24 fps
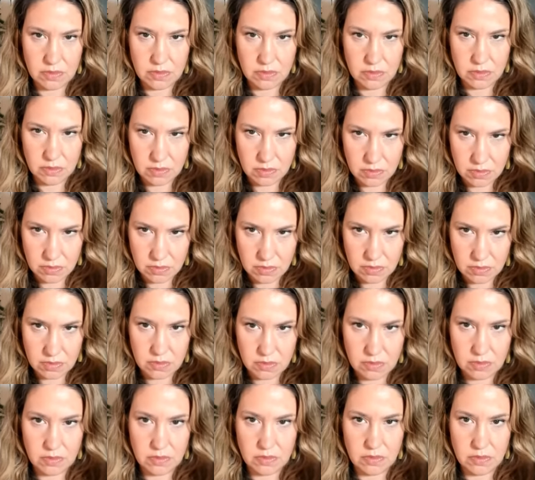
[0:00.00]

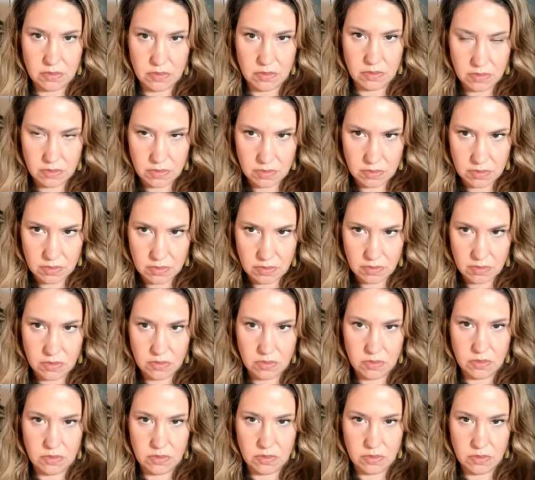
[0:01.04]

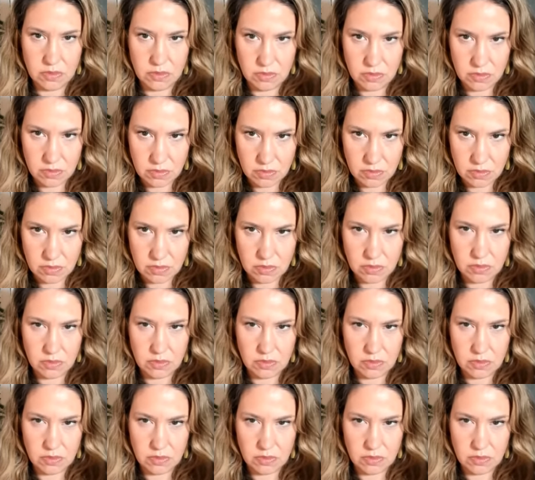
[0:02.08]
This person isn't speaking.